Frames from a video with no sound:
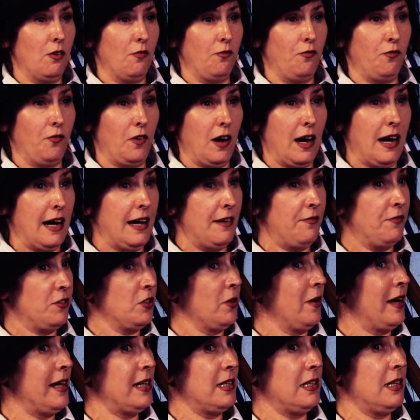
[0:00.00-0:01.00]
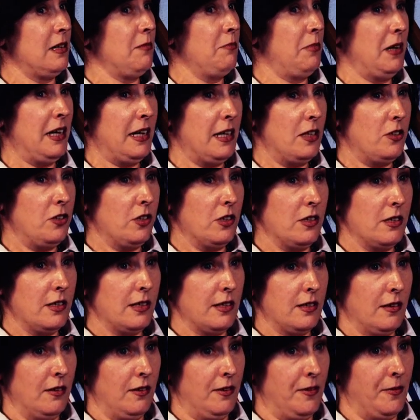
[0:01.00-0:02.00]
5 to 18
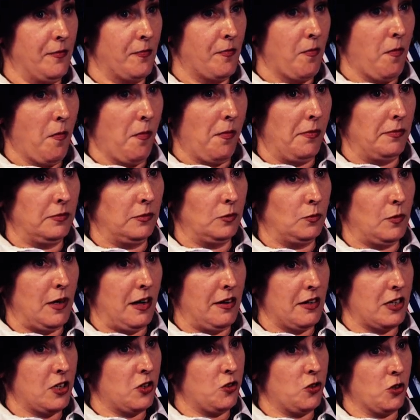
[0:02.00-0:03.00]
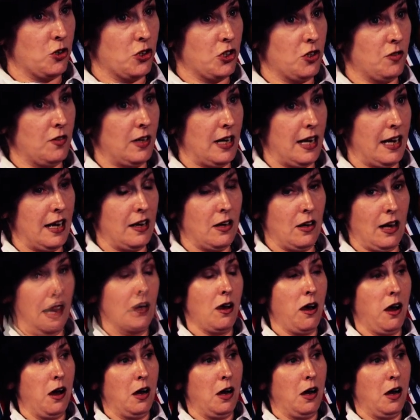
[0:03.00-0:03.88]
pages, where I structure it out.